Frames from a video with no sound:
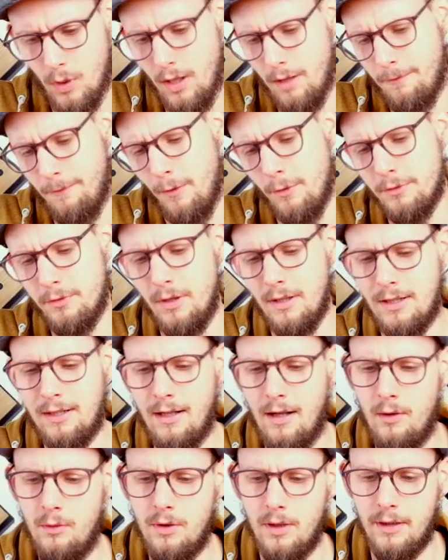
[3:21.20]
I've also
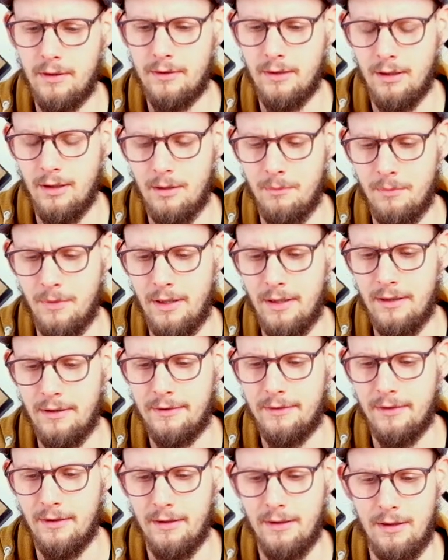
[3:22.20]
included
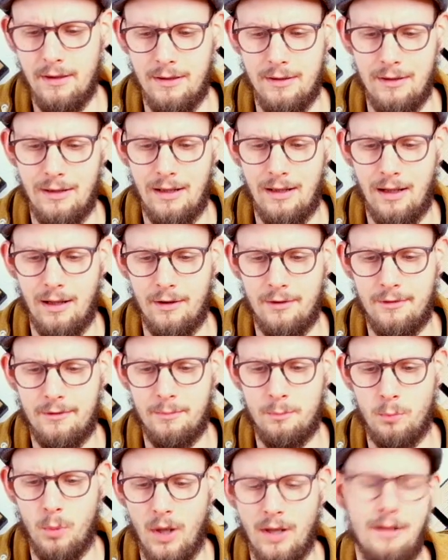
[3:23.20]
is a little
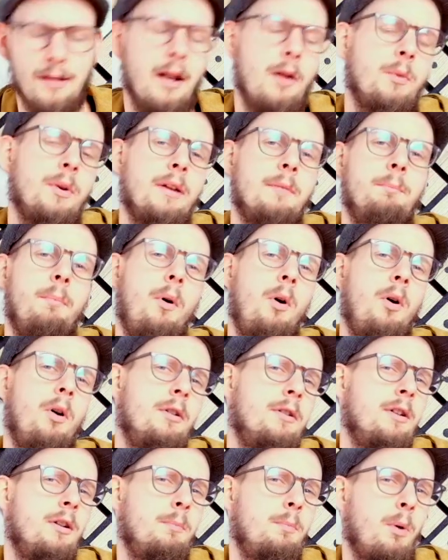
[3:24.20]
spring loaded ball.
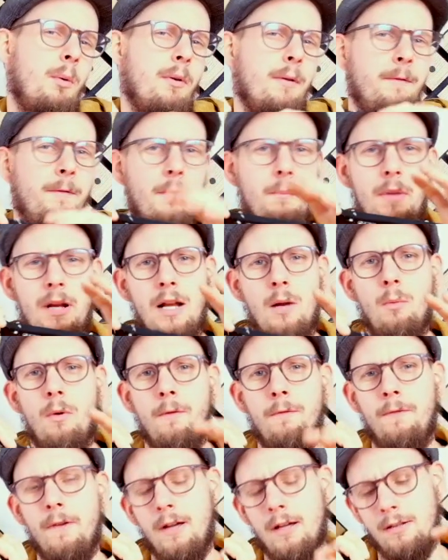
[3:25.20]
You're probably familiar
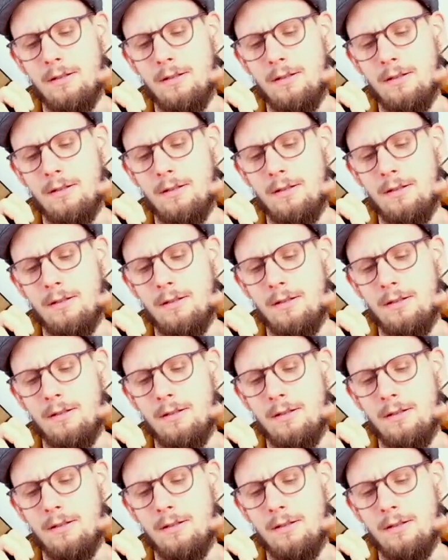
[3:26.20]
with it